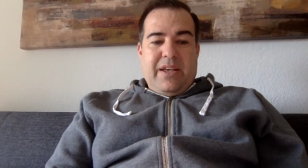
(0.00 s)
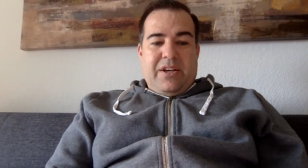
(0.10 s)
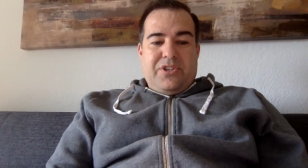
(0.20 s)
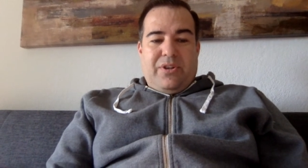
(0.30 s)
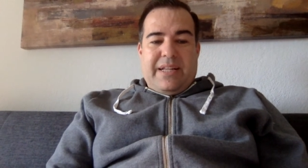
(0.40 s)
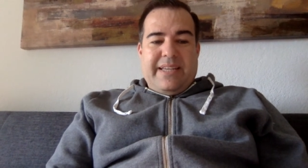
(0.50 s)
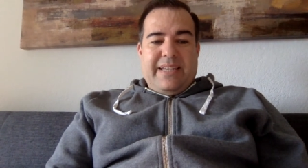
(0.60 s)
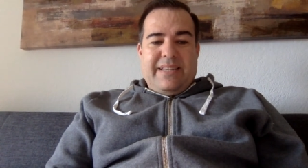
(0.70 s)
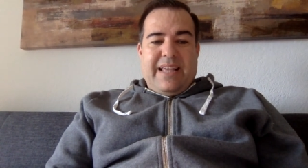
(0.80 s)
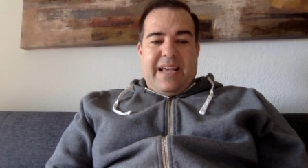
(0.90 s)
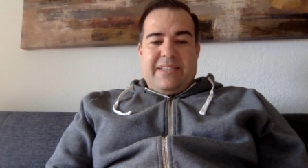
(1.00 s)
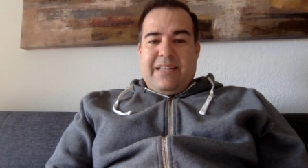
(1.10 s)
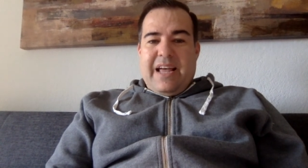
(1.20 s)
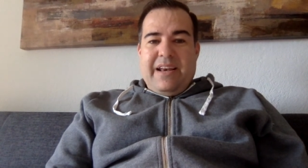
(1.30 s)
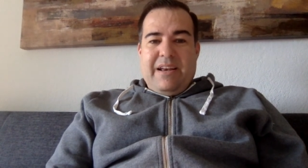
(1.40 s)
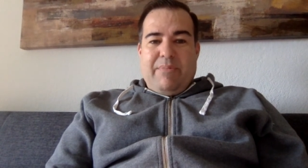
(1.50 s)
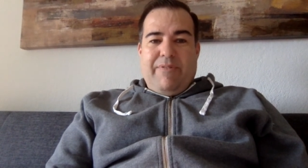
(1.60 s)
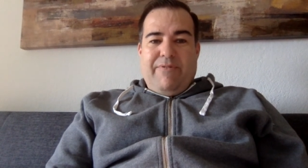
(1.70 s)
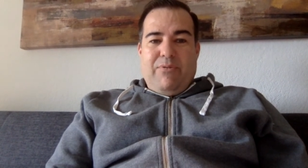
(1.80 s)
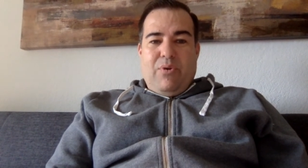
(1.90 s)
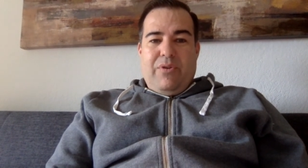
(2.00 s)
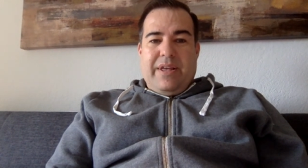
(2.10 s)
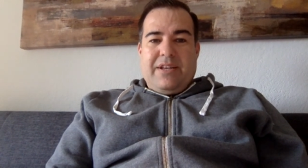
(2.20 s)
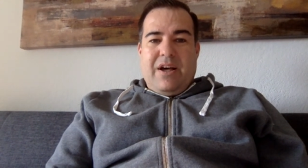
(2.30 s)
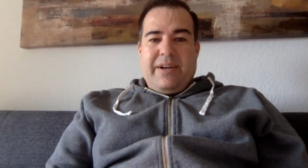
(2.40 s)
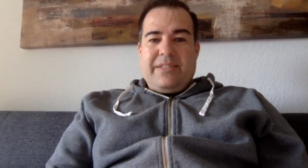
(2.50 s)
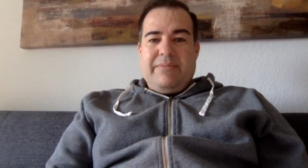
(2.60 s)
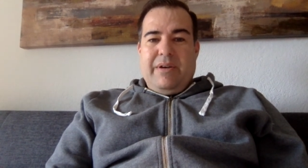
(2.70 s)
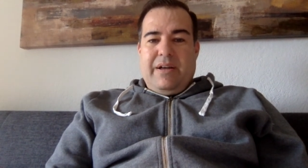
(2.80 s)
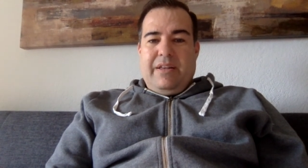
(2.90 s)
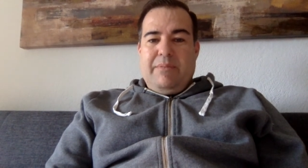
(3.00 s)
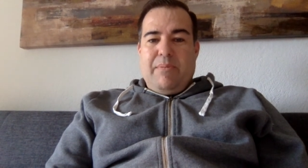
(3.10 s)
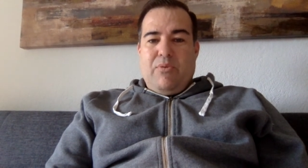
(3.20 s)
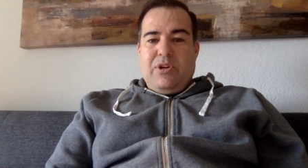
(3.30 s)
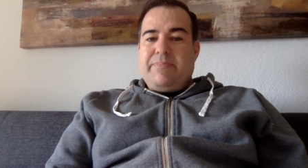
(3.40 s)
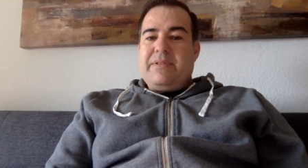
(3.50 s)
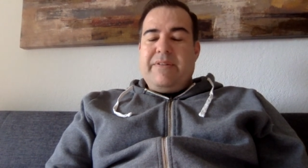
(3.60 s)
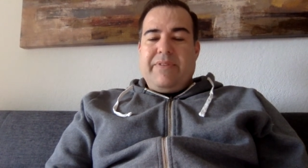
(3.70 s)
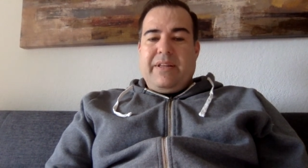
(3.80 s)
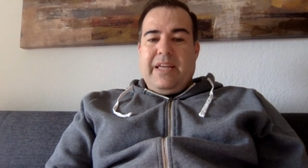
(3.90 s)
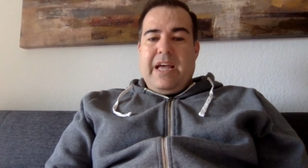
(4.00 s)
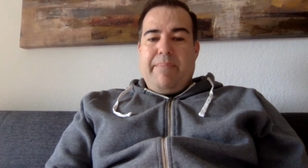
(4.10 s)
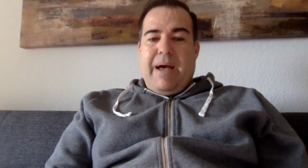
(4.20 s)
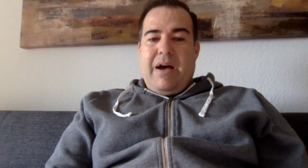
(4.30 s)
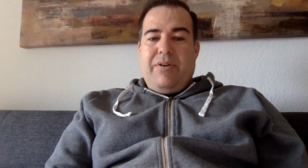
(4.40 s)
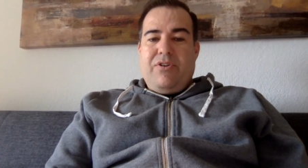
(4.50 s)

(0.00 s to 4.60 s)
So let's get to that slide number 4 that talks a little bit more specifically about